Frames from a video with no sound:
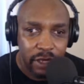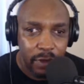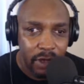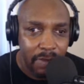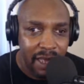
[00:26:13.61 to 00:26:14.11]
You
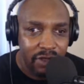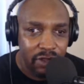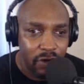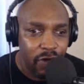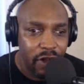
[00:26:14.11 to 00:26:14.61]
want to make
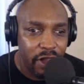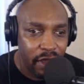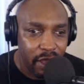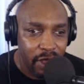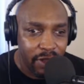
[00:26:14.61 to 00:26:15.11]
sure
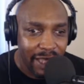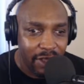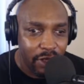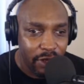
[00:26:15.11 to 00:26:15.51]
that